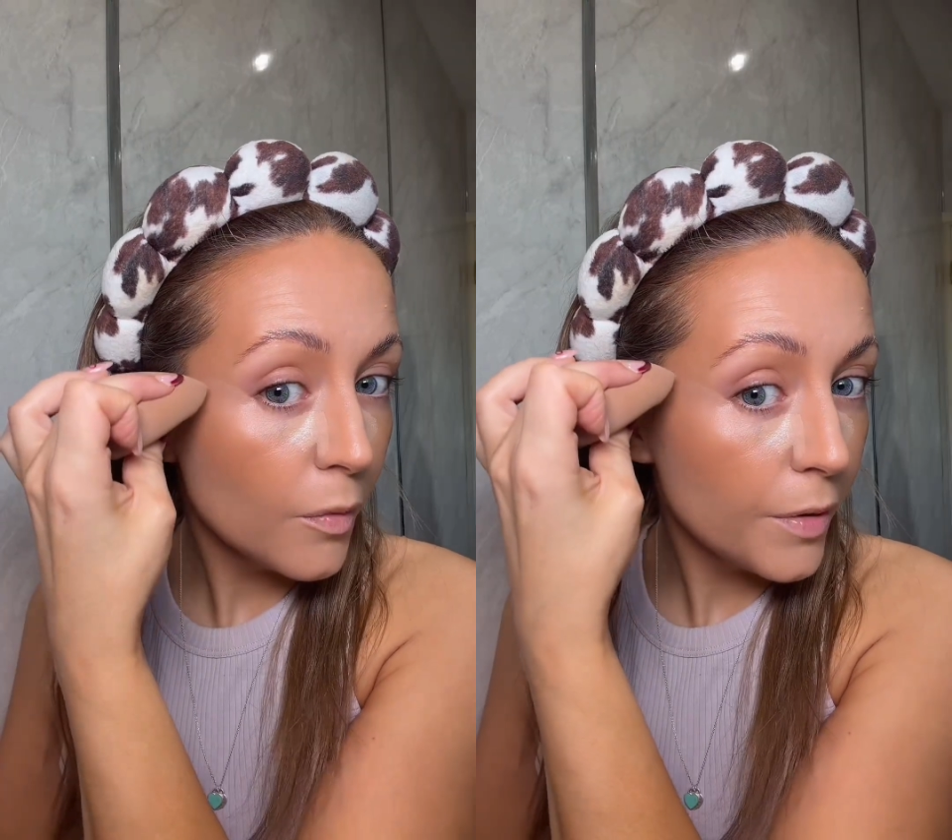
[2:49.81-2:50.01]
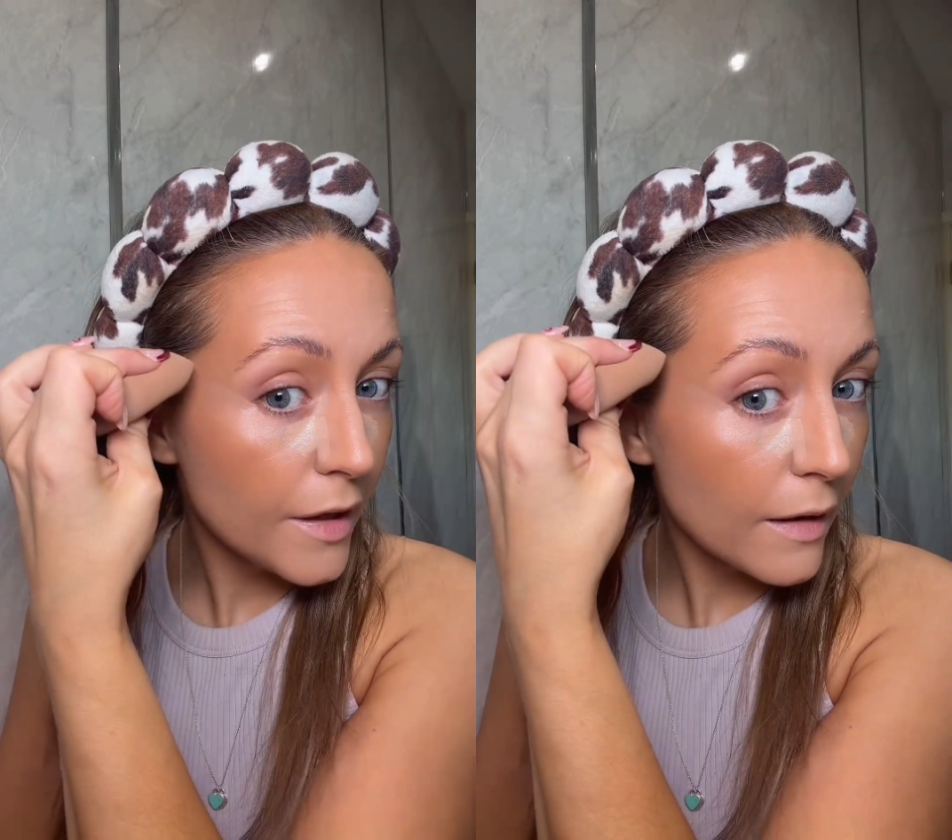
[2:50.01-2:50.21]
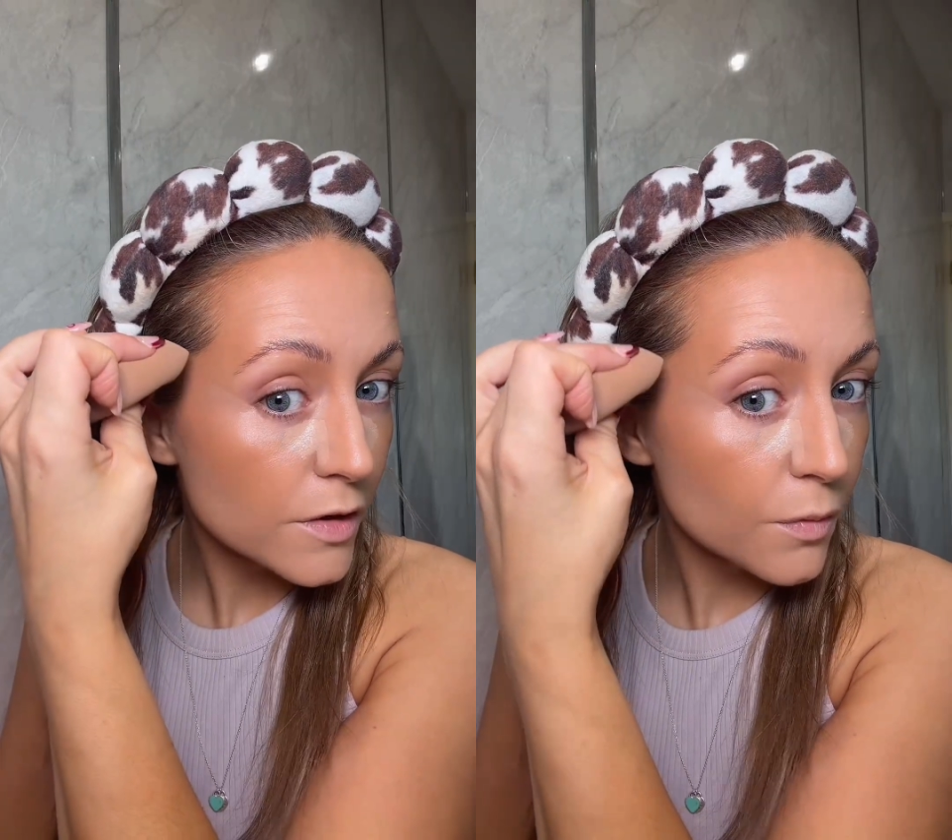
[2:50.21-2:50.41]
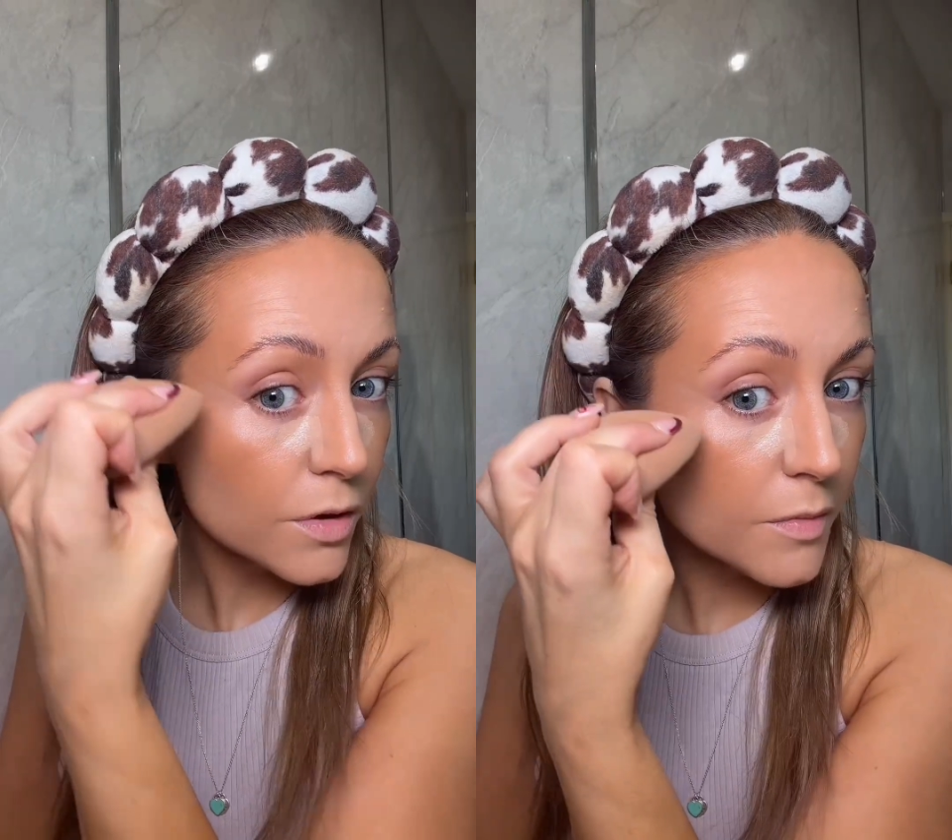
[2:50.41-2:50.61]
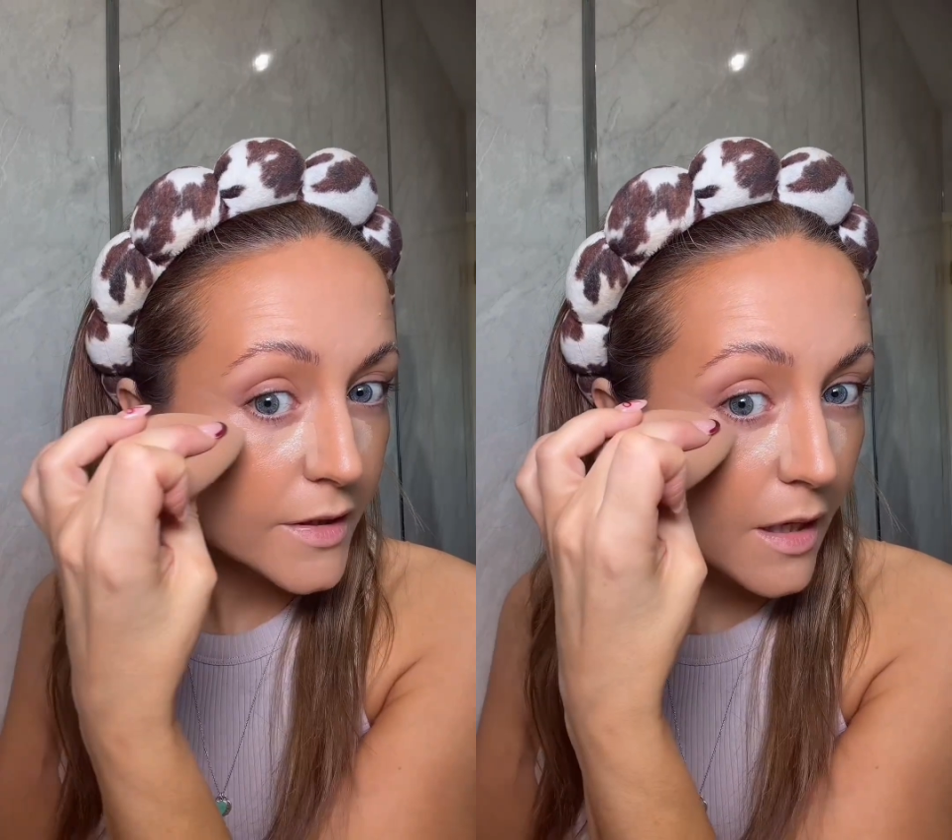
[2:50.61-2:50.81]
and out
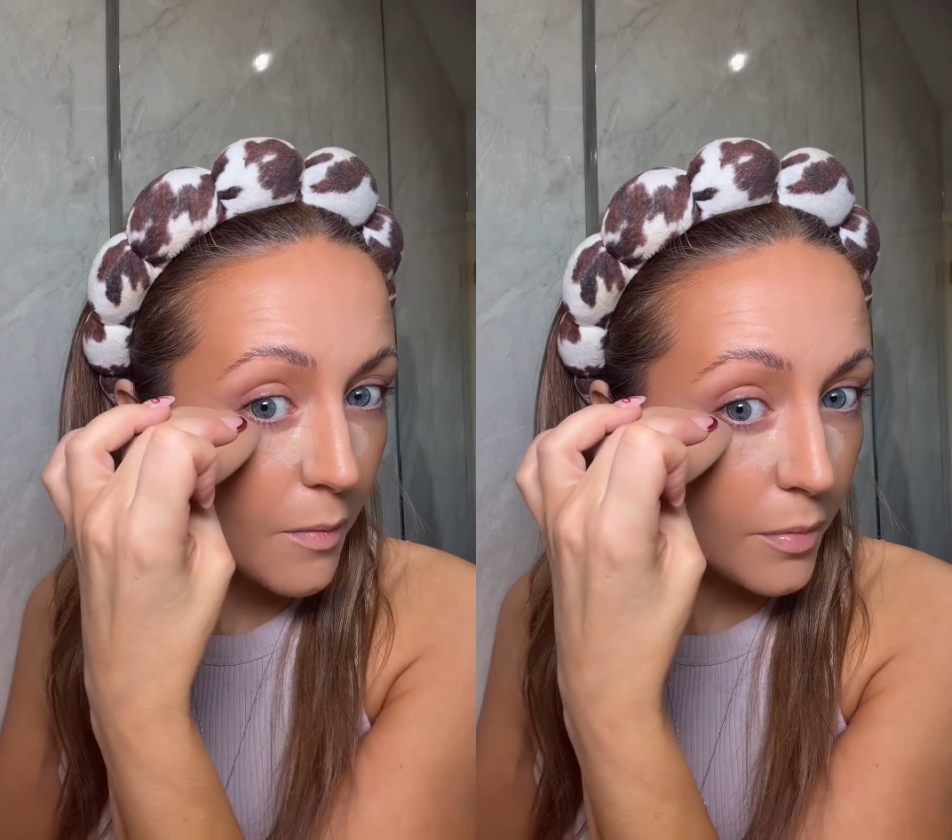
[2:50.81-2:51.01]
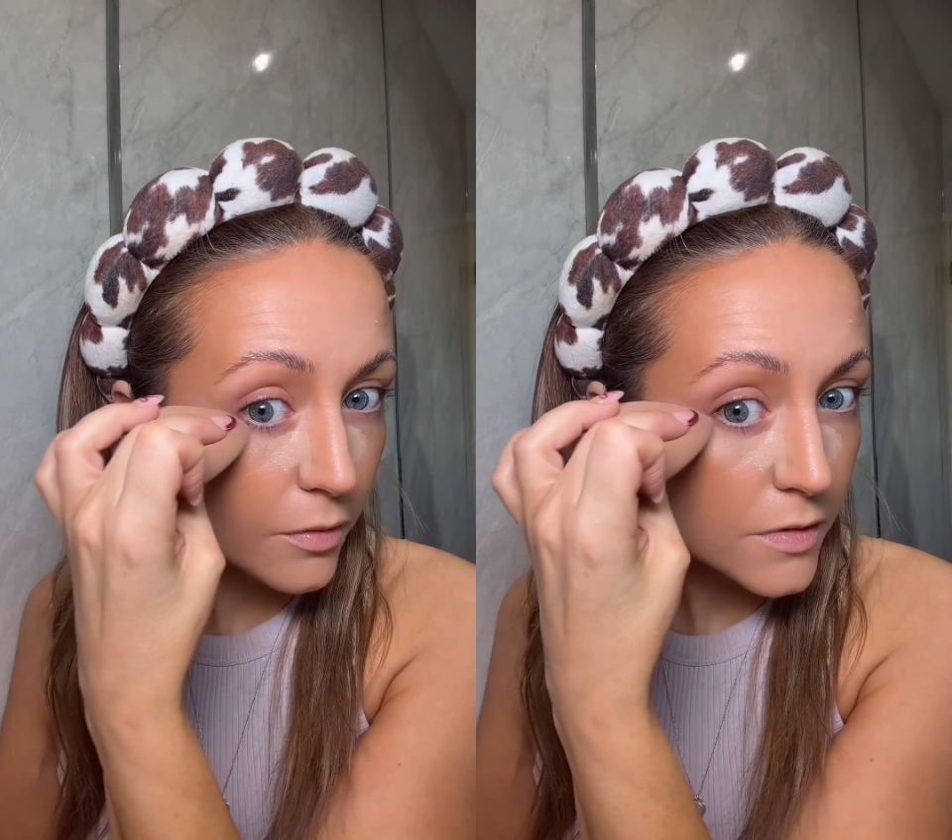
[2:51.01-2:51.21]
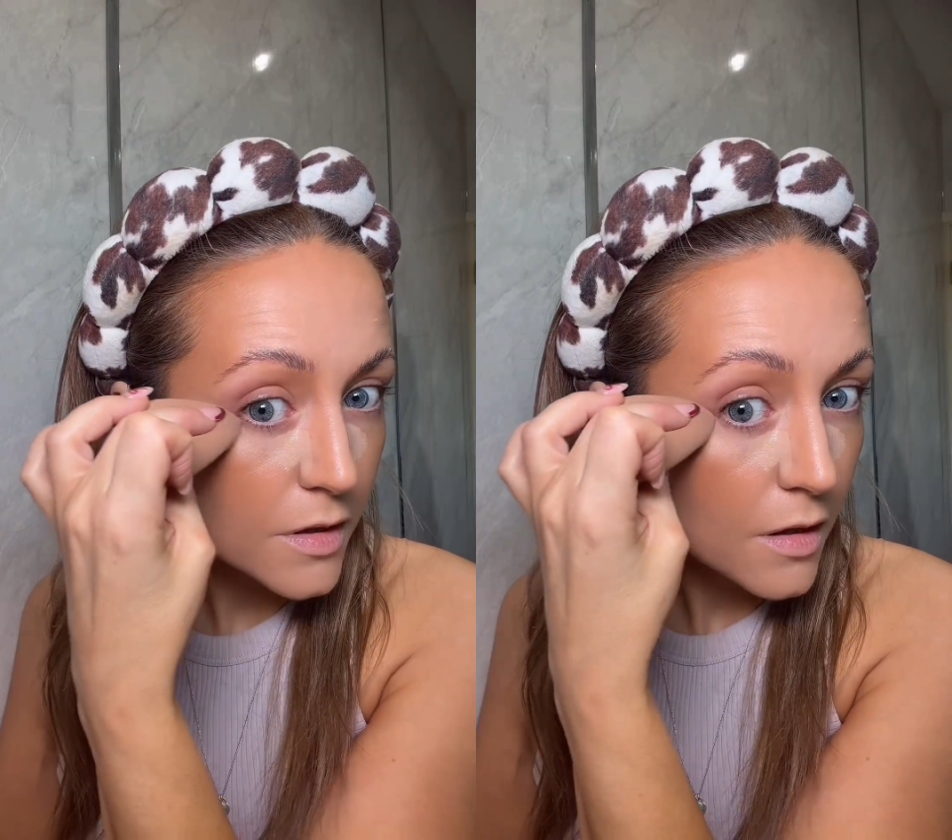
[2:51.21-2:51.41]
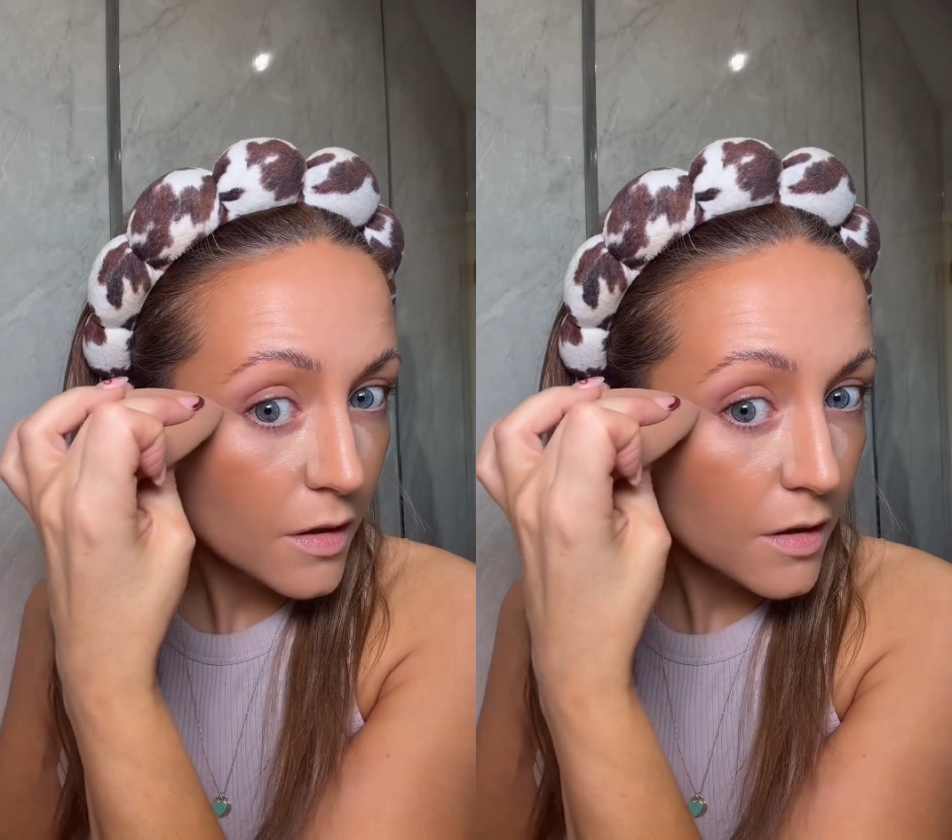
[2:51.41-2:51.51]
towards my temples.